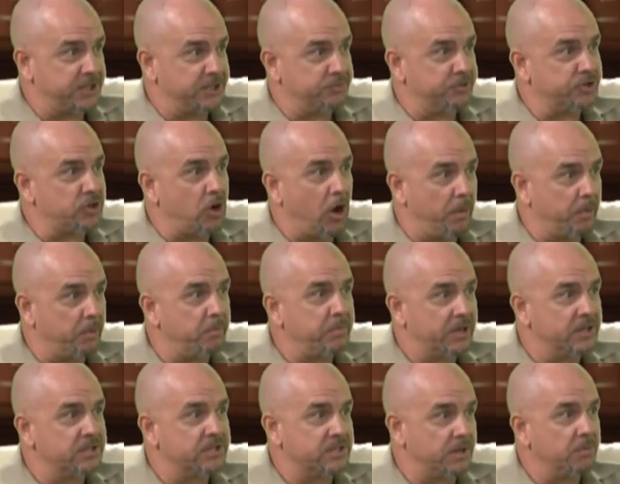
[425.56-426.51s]
his retirement
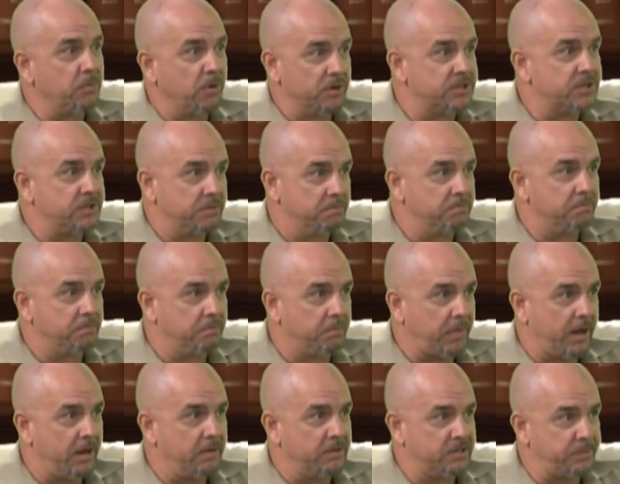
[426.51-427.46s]
because he wants to
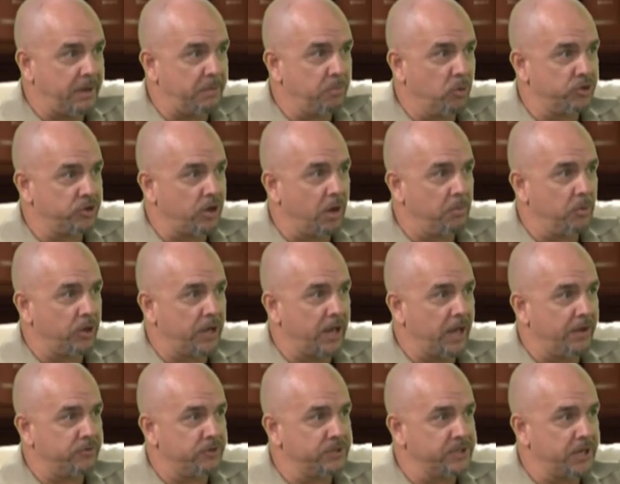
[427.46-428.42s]
pay, hmm. spend more time looking
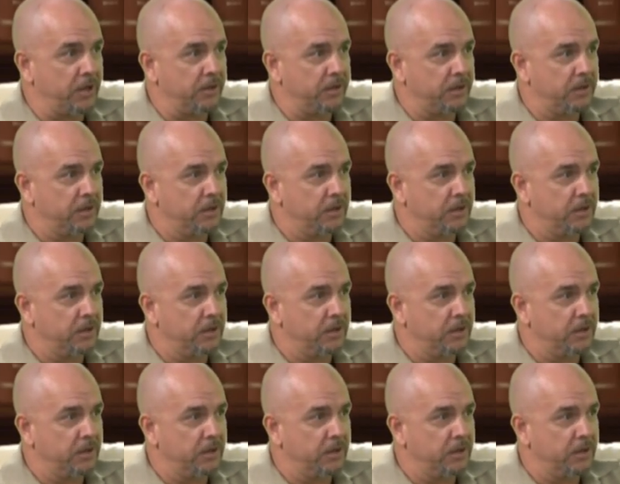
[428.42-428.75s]
after his health.